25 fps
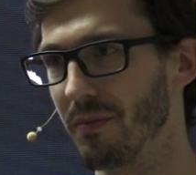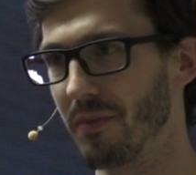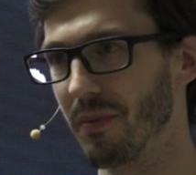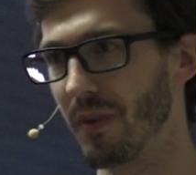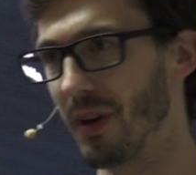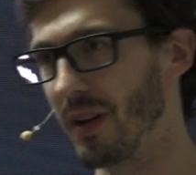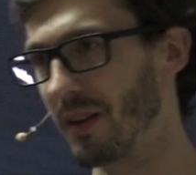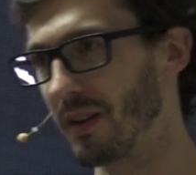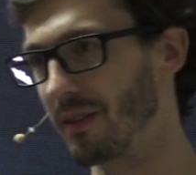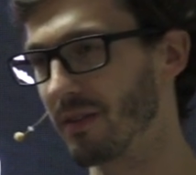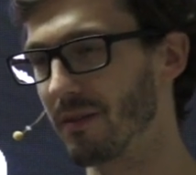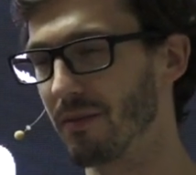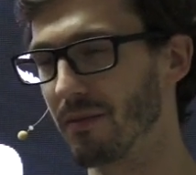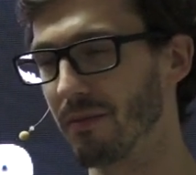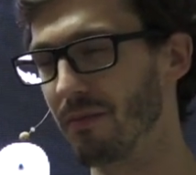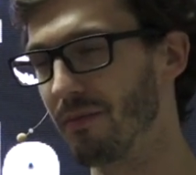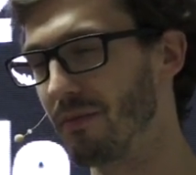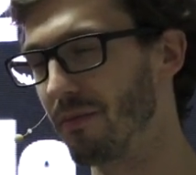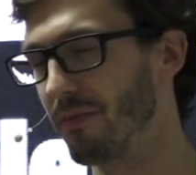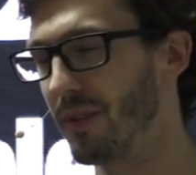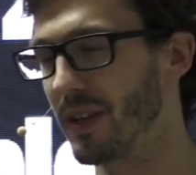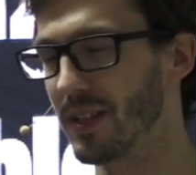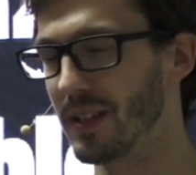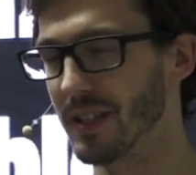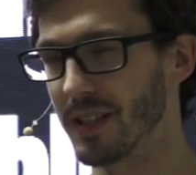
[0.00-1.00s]
and
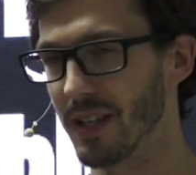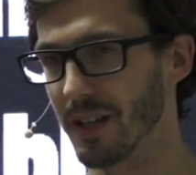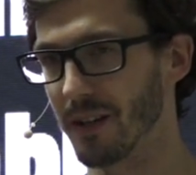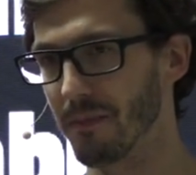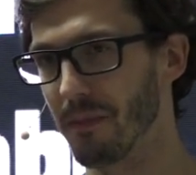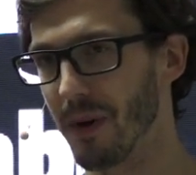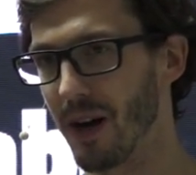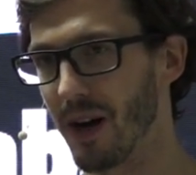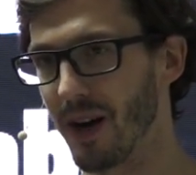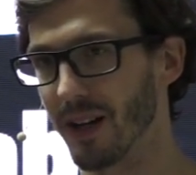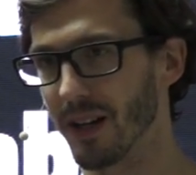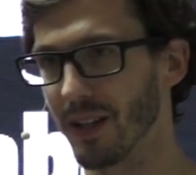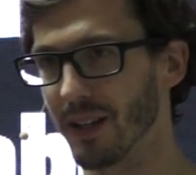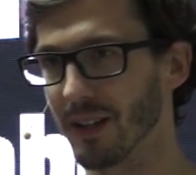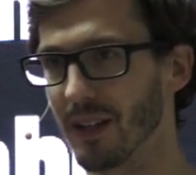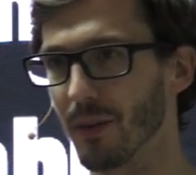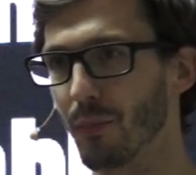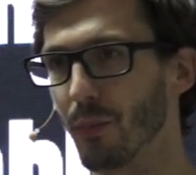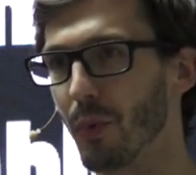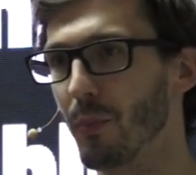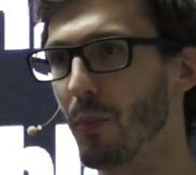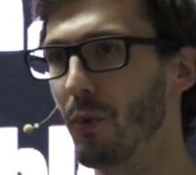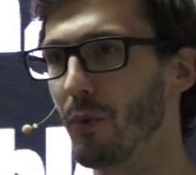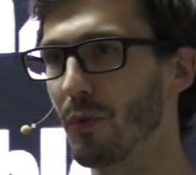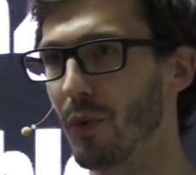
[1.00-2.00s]
fix that bug, and then
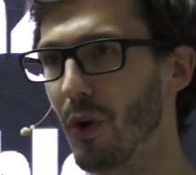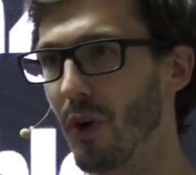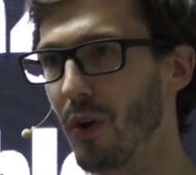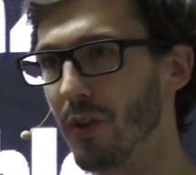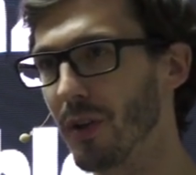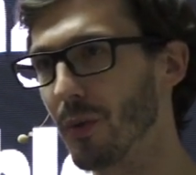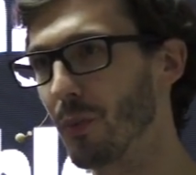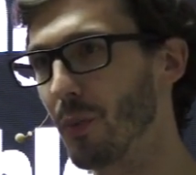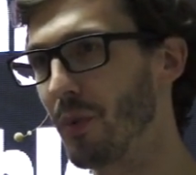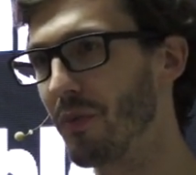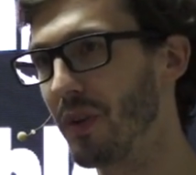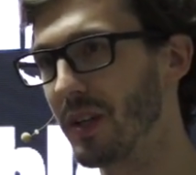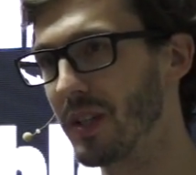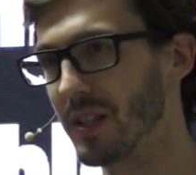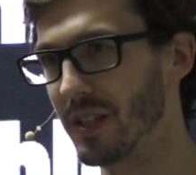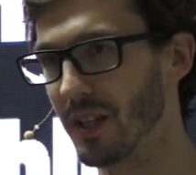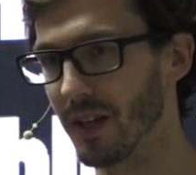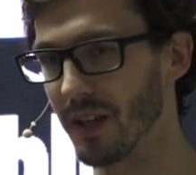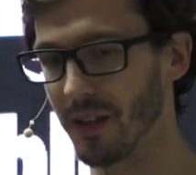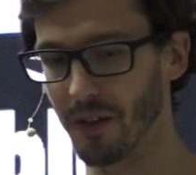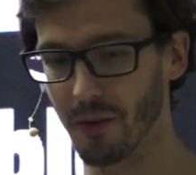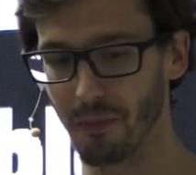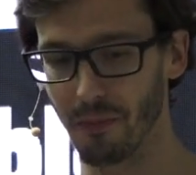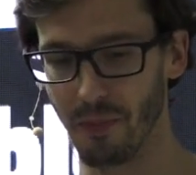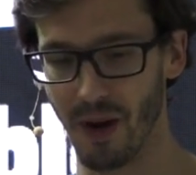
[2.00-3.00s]
we moved on and we fixed
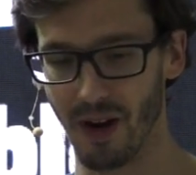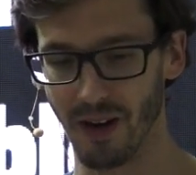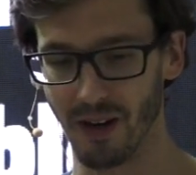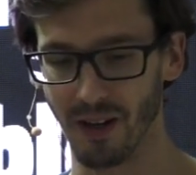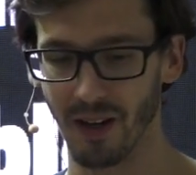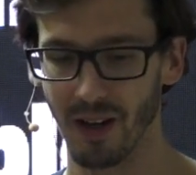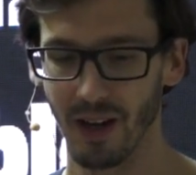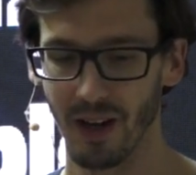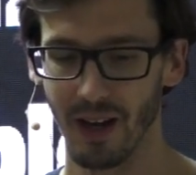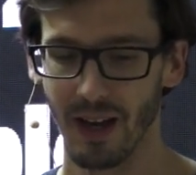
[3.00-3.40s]
another bug.